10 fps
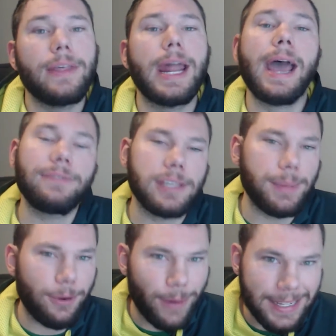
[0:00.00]
then have
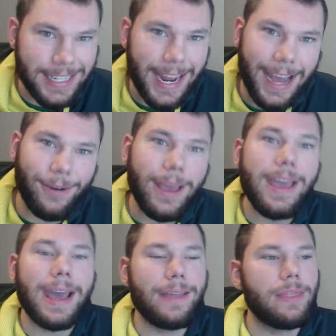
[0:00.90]
somebody rent it out,
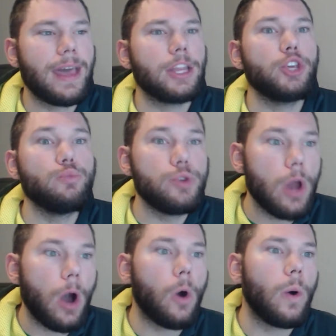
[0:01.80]
and then you
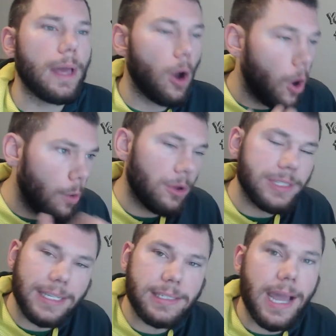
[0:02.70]
know almost
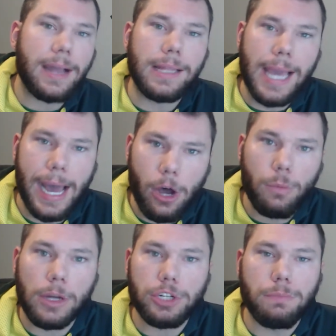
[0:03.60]
exactly how
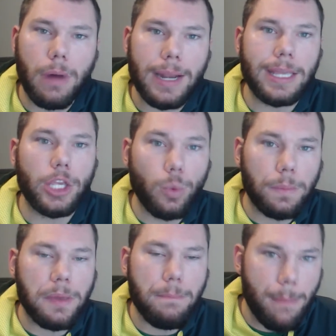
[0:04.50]
much money you will
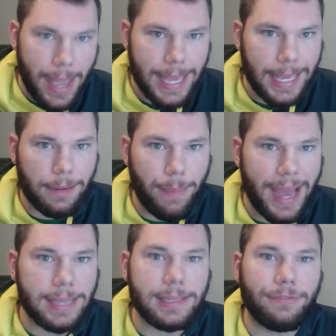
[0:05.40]
be making in
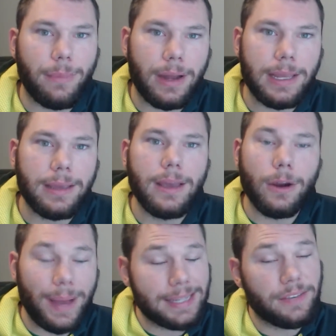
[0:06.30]
passive money or
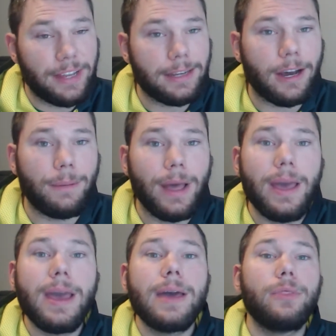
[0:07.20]
passive income,
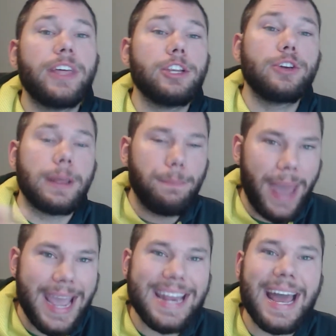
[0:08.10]
that you can
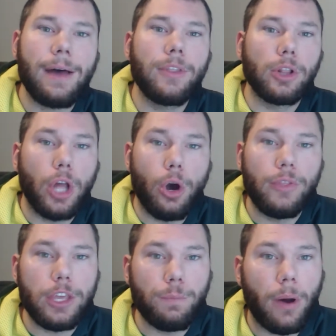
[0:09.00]
pay down the loan
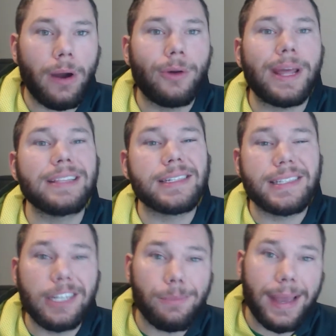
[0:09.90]
that you borrowed and
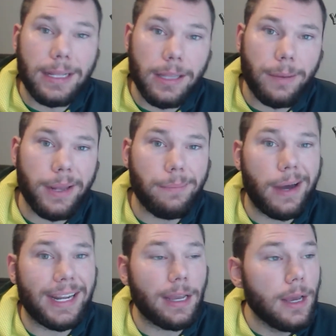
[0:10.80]
still make a little bit of
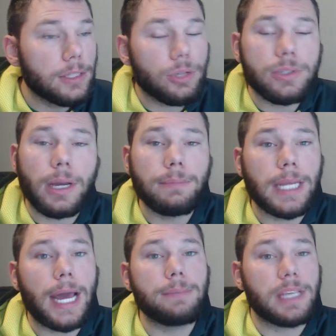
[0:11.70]
money. So
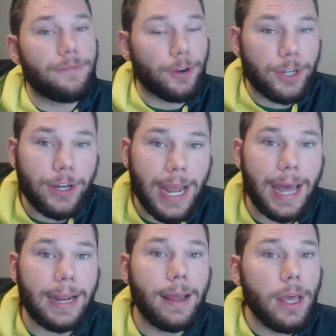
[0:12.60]
sometimes if you're good at it,